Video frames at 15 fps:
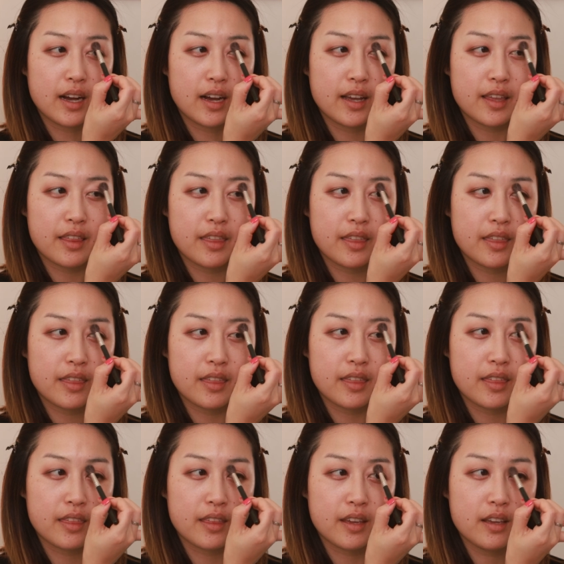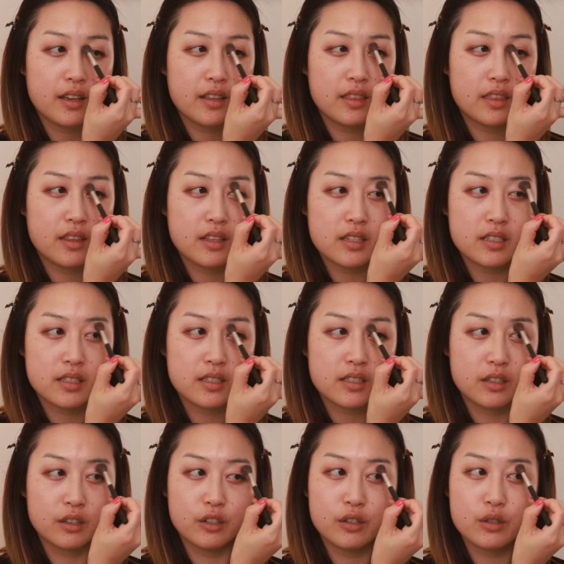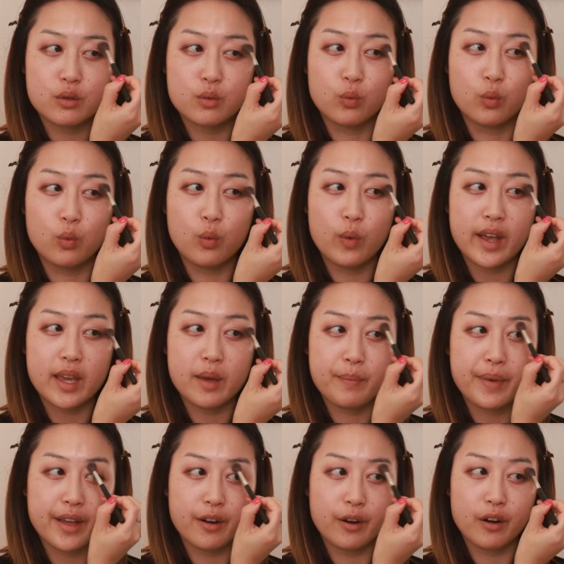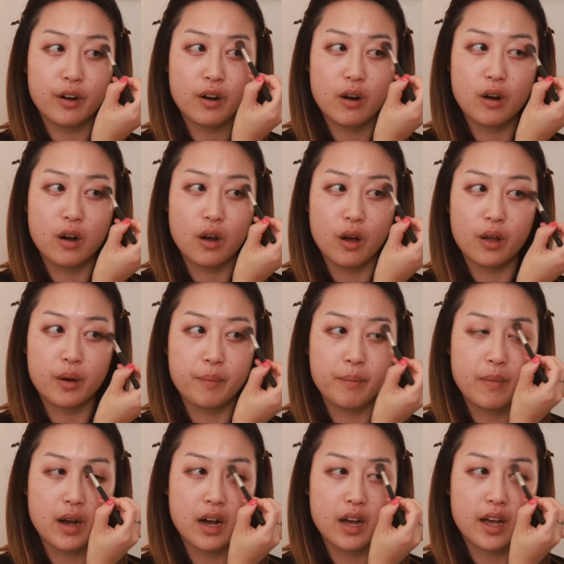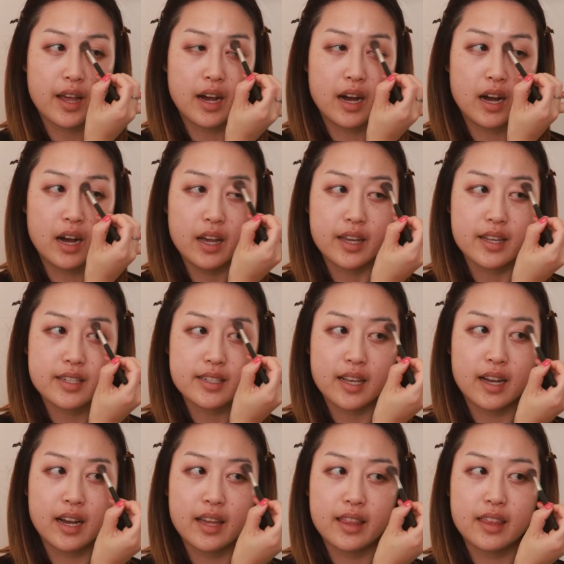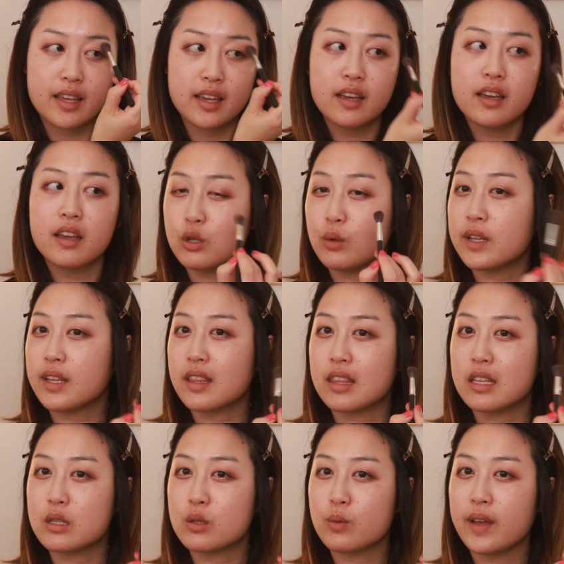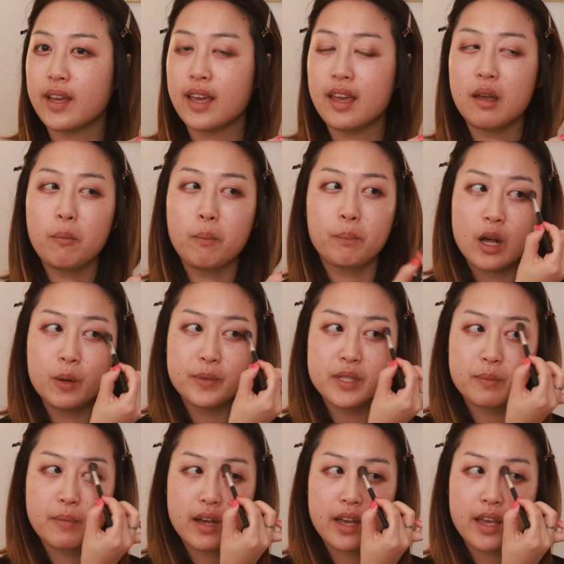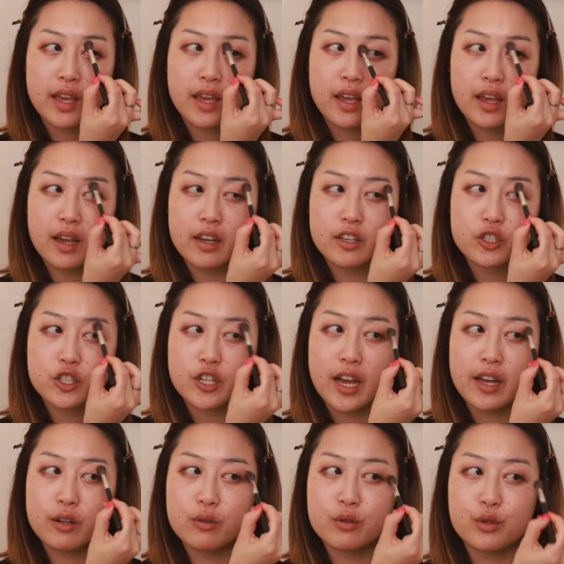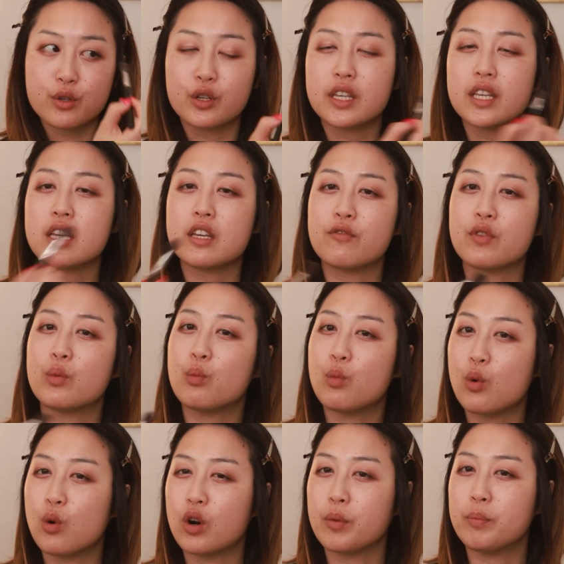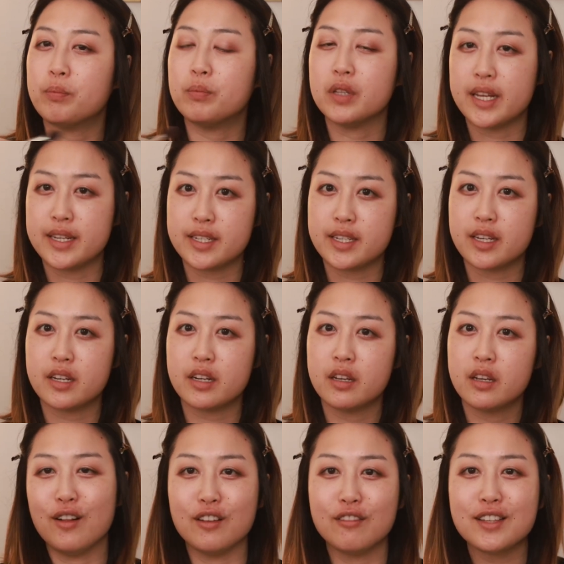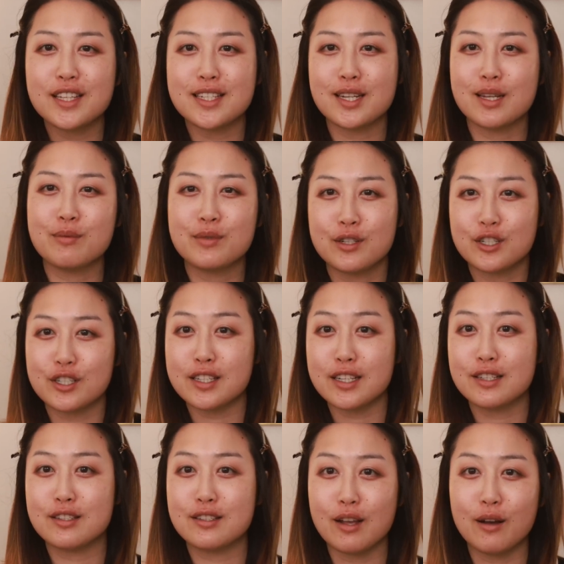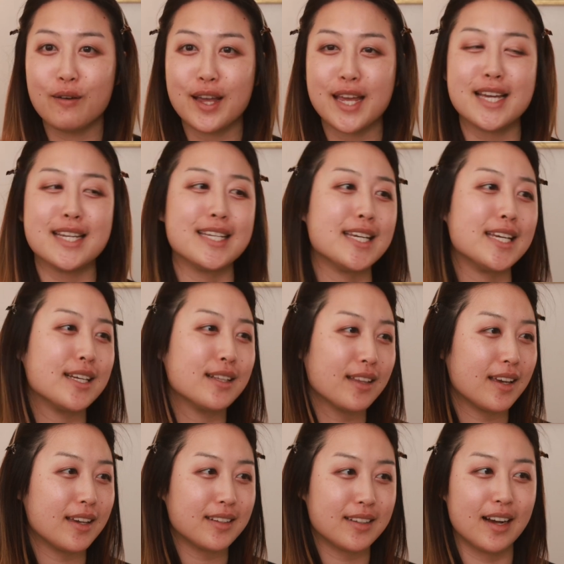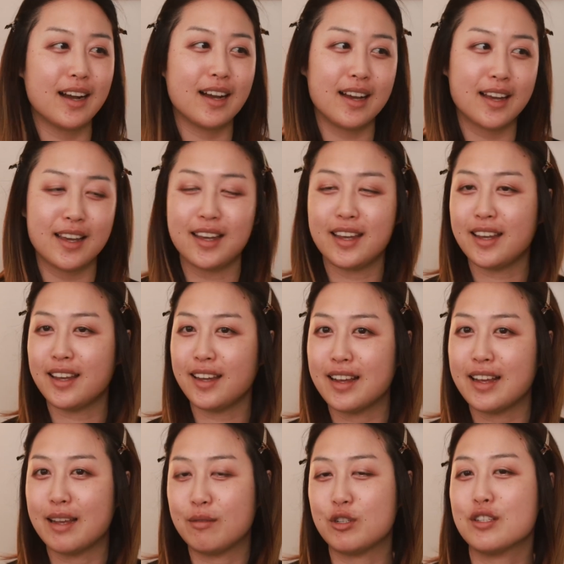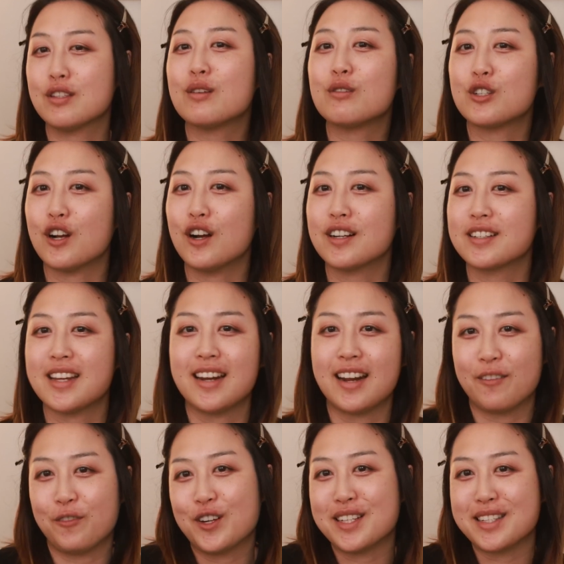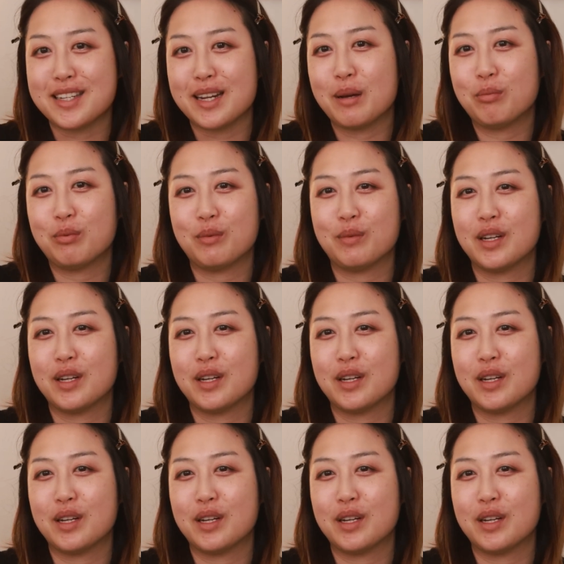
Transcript: I think this looks way better on my eyes. Like, I think doing it this way helps my shadows look even more blended. All of these tips are just like so handy. Like, I am just so shocked at every step